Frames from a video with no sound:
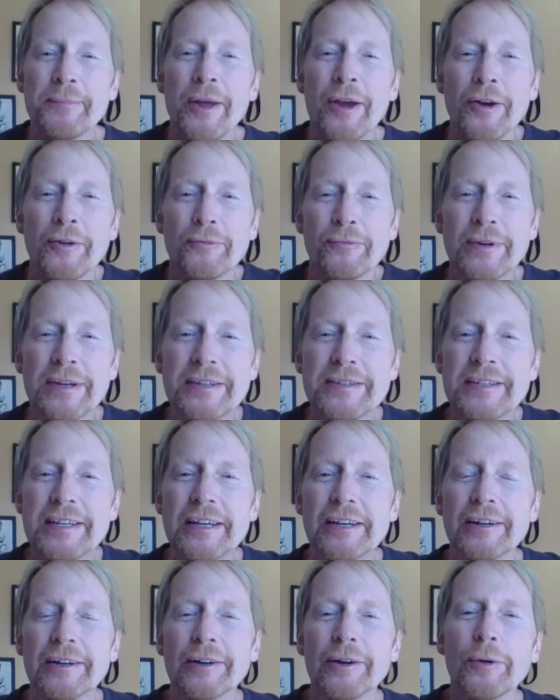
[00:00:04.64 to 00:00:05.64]
Rhys
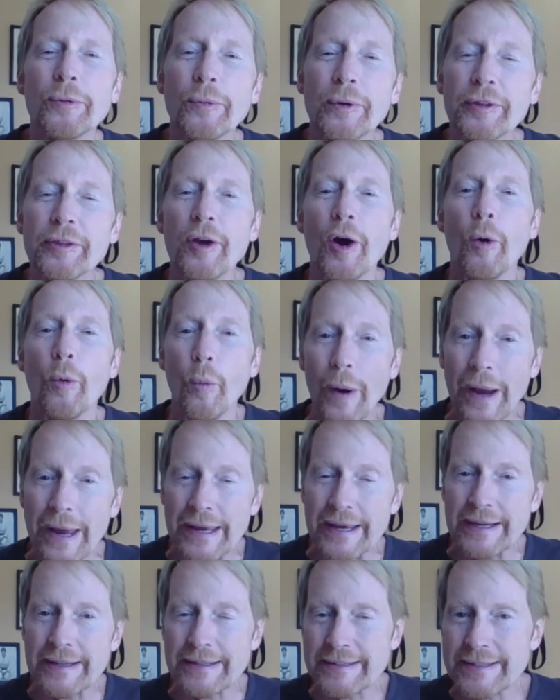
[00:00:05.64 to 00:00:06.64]
here with
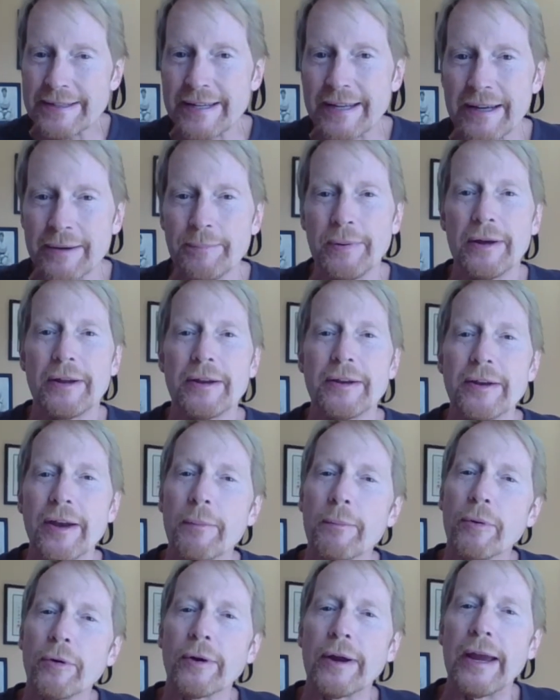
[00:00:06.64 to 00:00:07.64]
Awaken tip
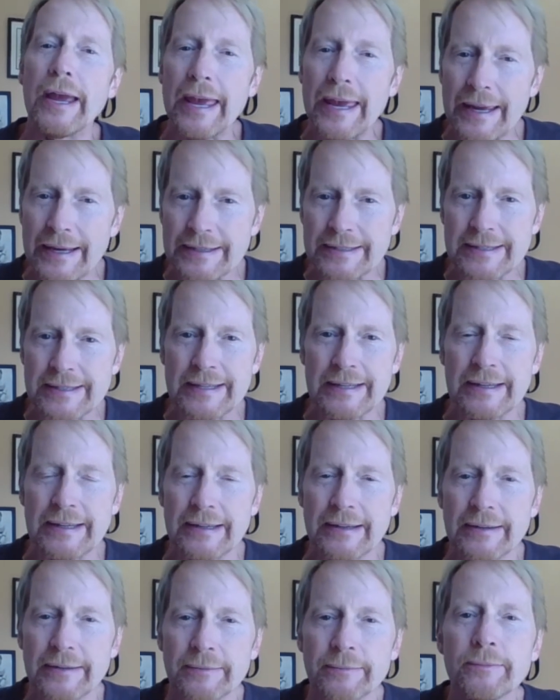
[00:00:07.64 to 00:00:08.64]
number
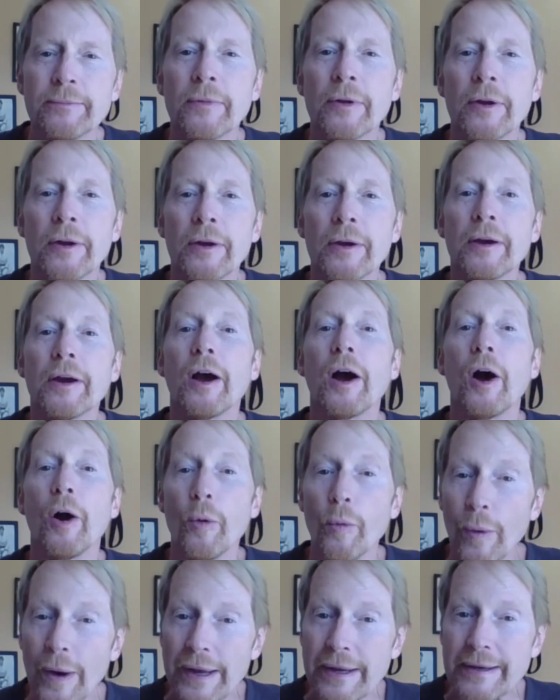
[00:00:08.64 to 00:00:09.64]
18,
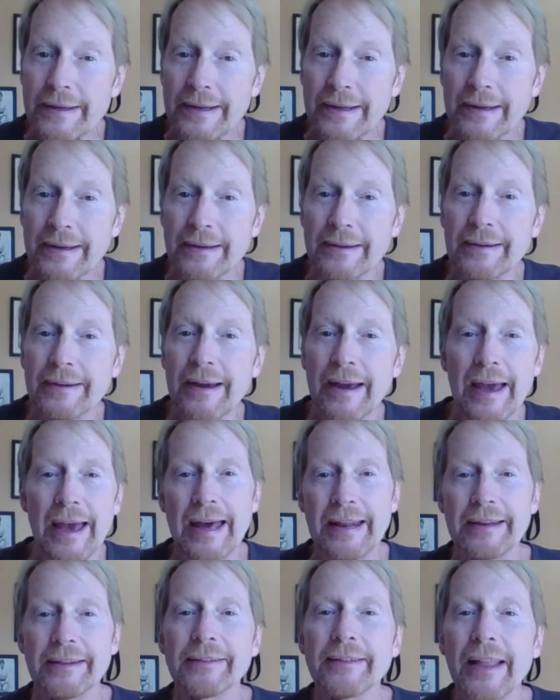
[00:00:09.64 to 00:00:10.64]
Awakening
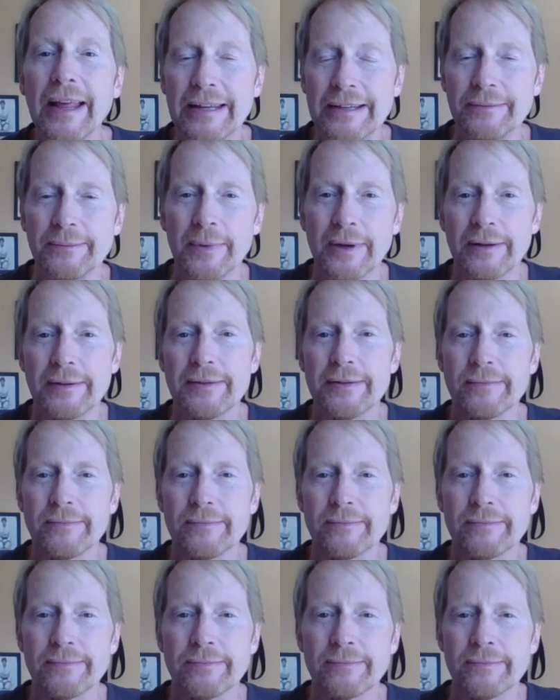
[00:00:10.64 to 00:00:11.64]
and Enlightenment.
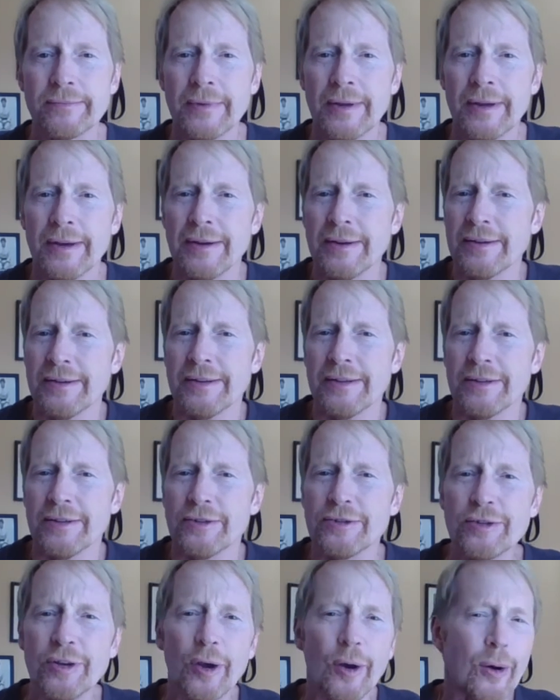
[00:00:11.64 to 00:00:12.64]

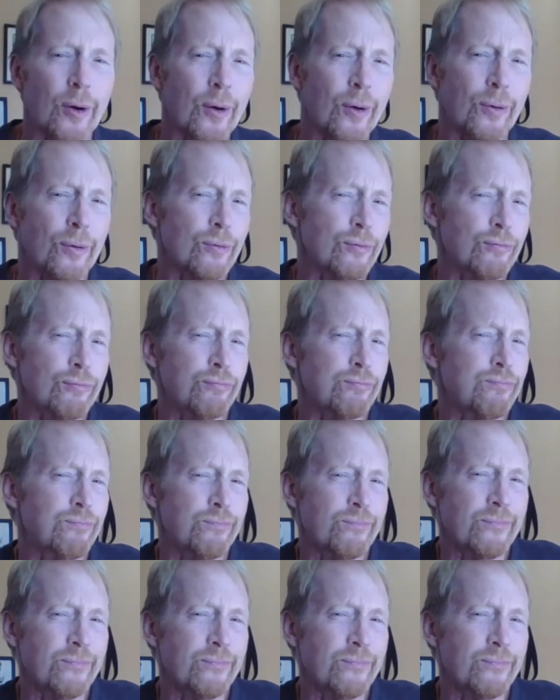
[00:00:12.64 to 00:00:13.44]
So